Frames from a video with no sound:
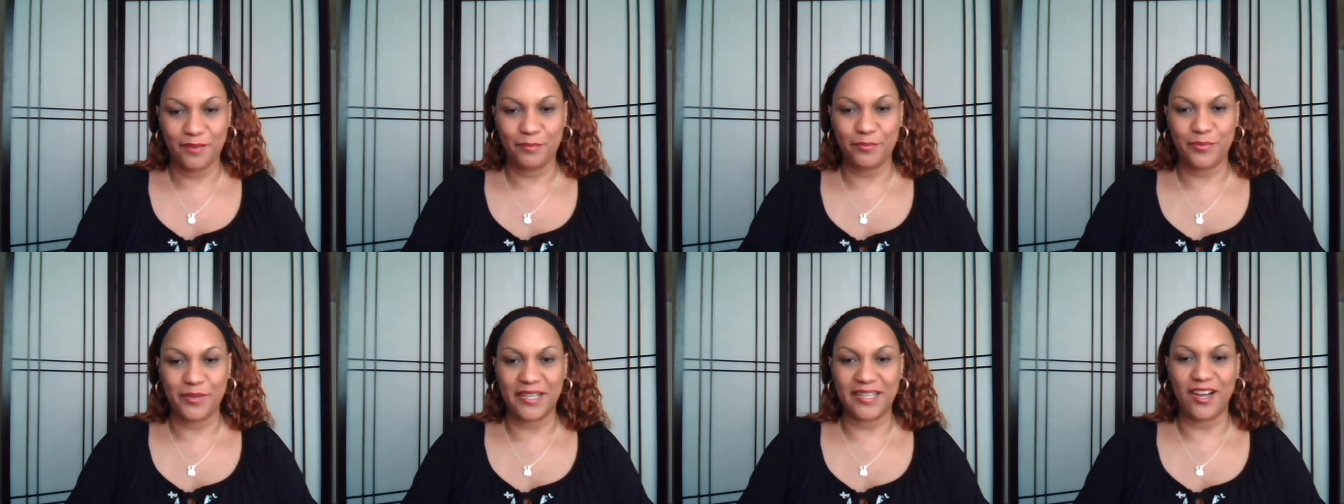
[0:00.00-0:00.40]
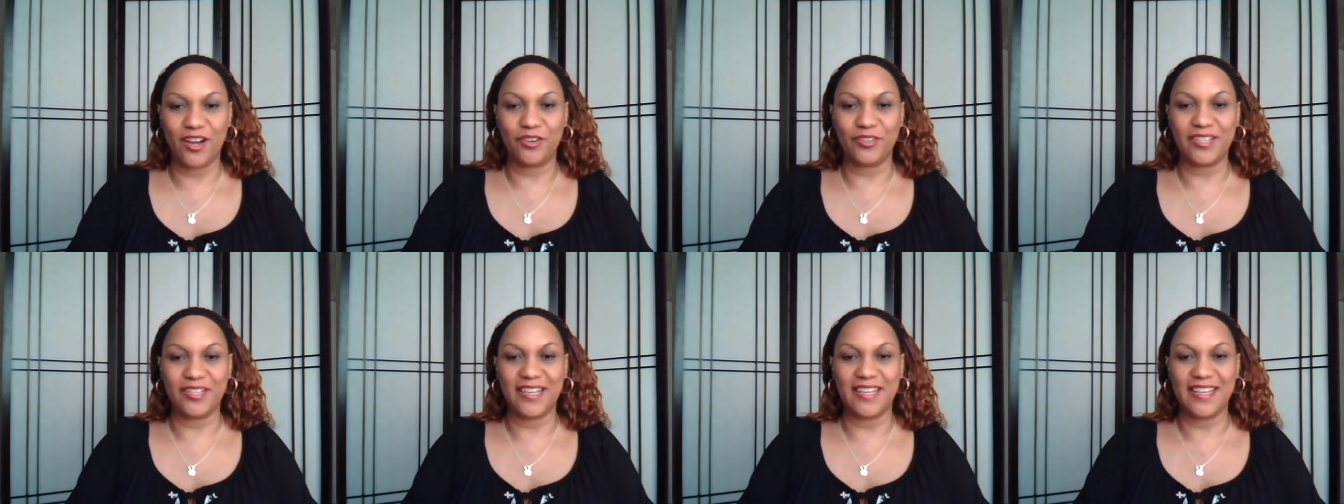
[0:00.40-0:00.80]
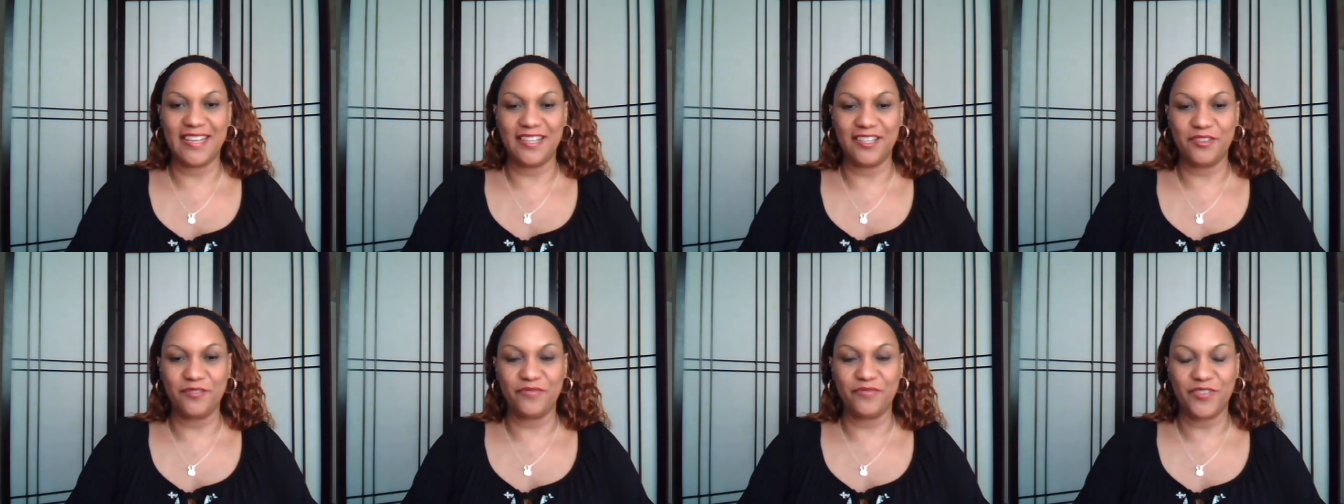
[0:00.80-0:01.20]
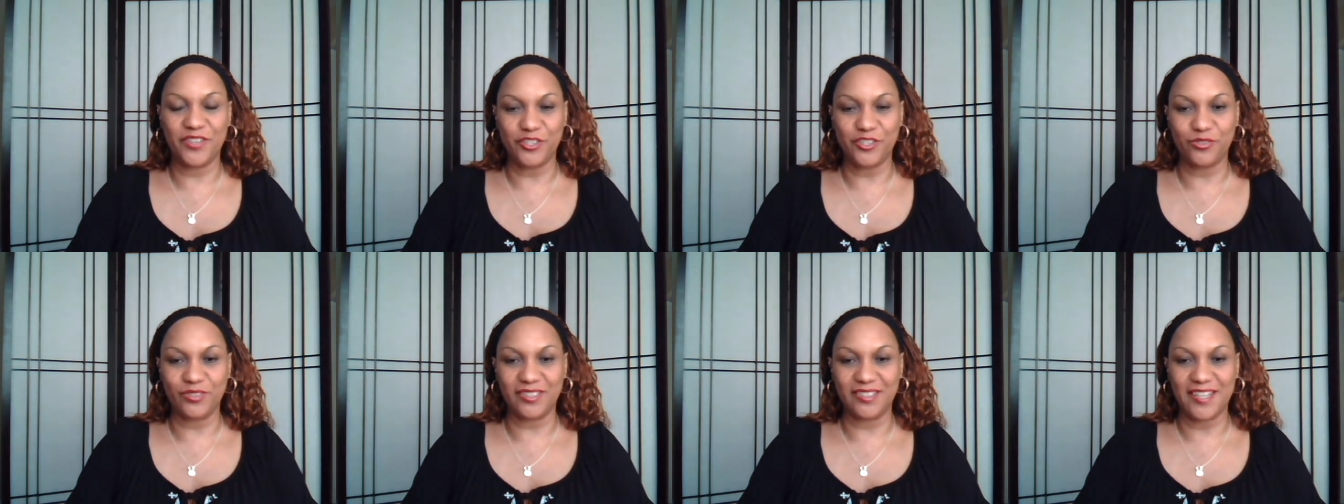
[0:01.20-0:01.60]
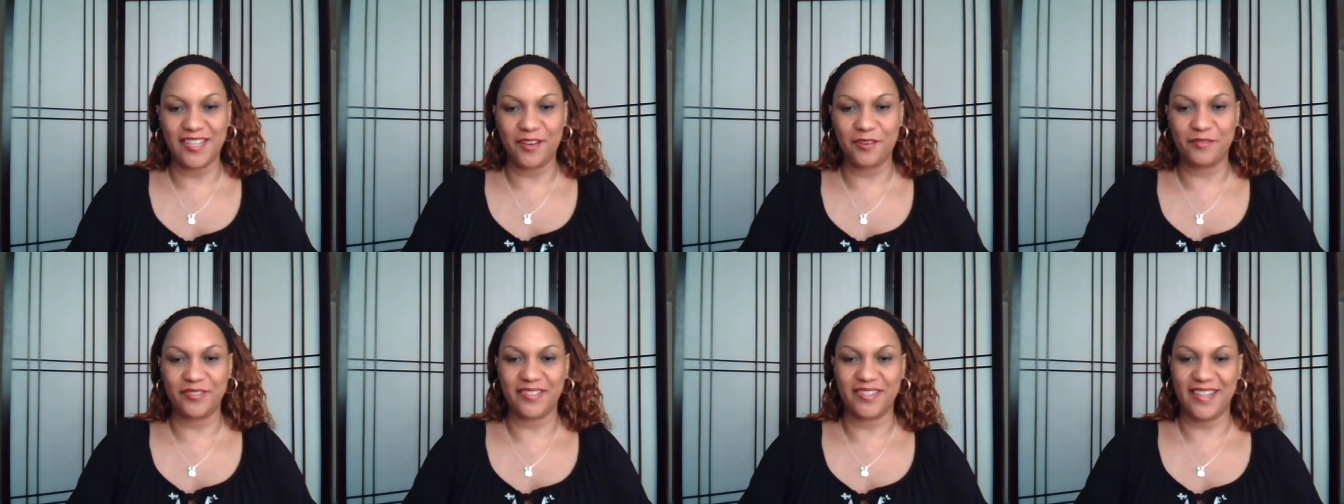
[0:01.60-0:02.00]
But on an individual
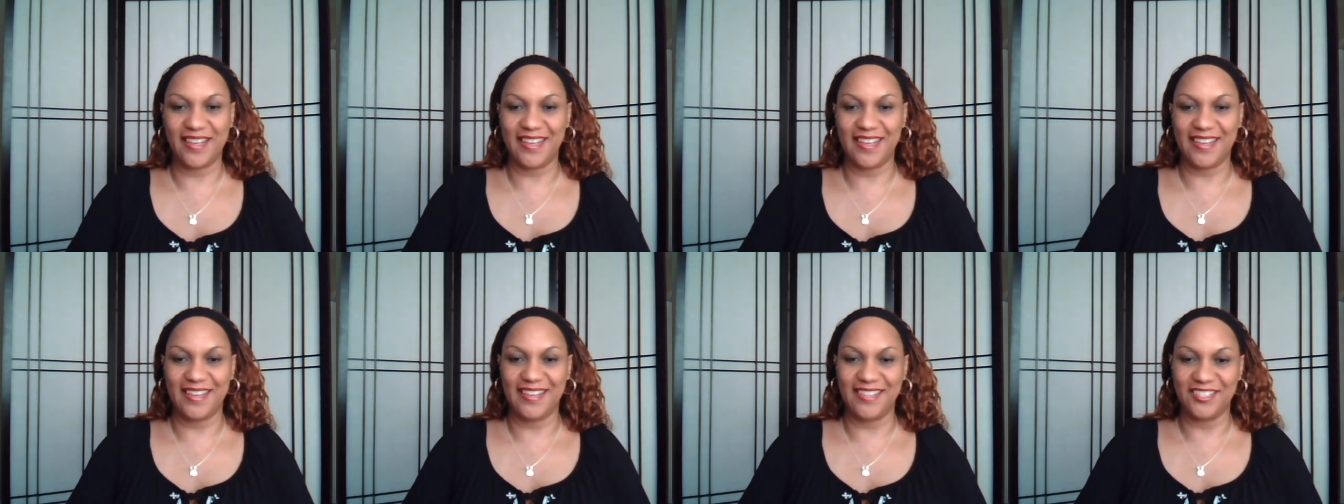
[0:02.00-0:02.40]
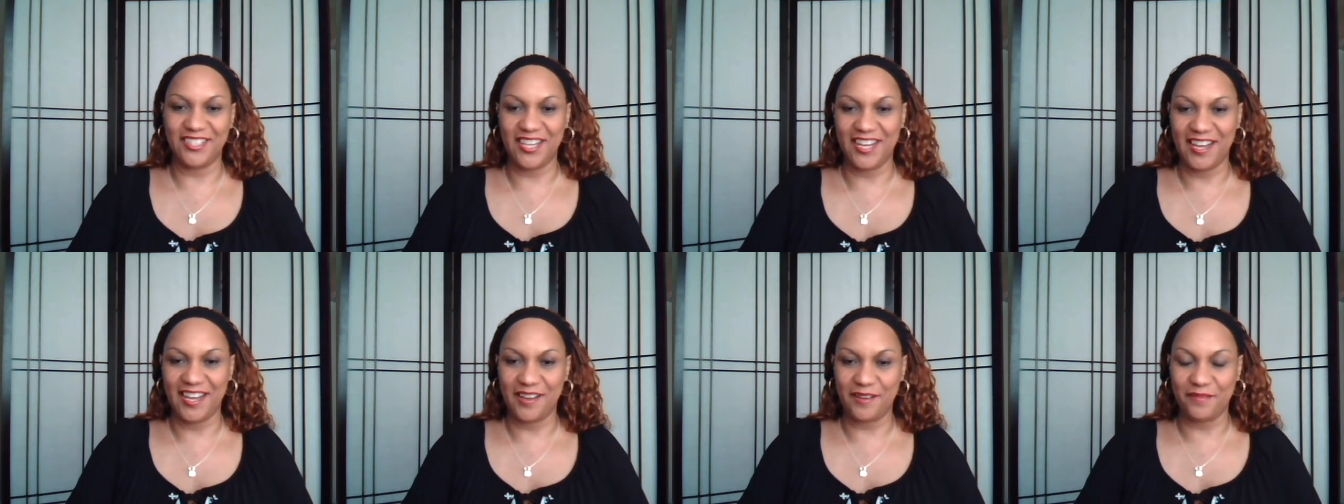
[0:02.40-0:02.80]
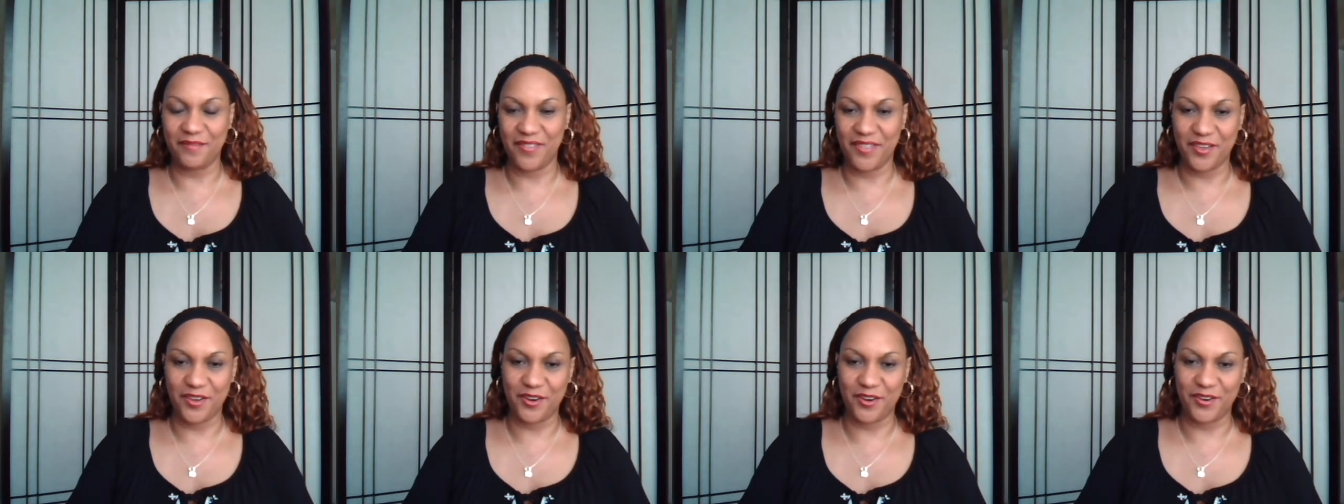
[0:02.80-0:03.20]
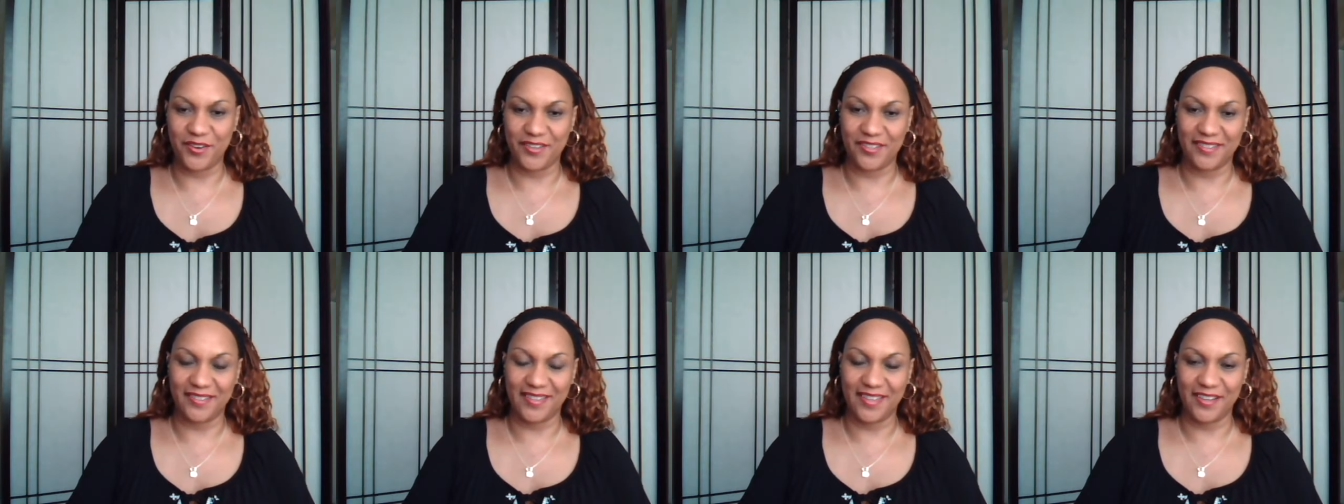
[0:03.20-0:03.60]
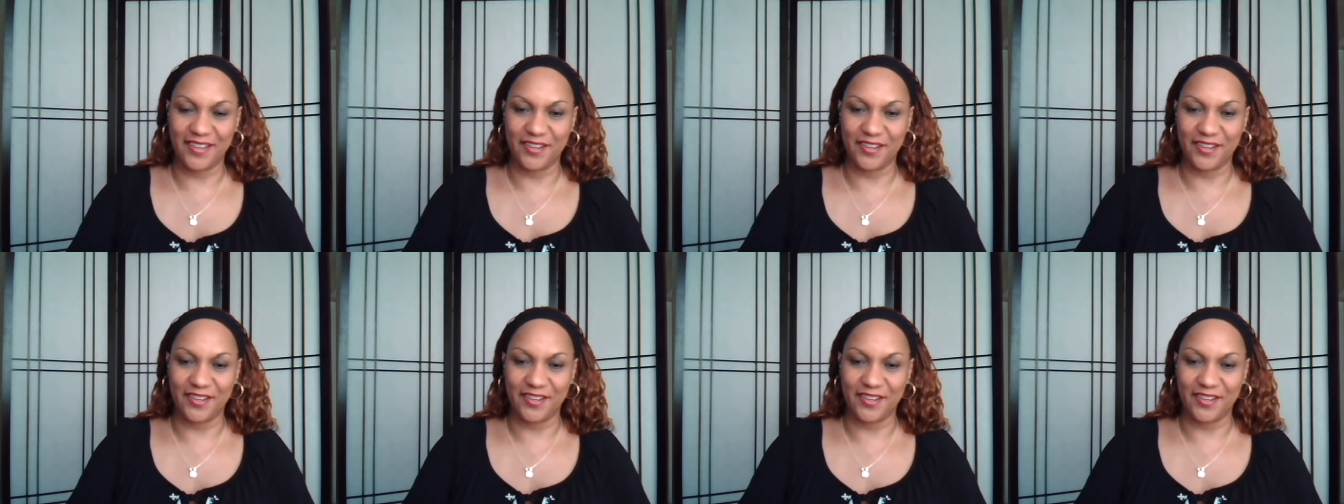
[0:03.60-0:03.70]
level, they each have their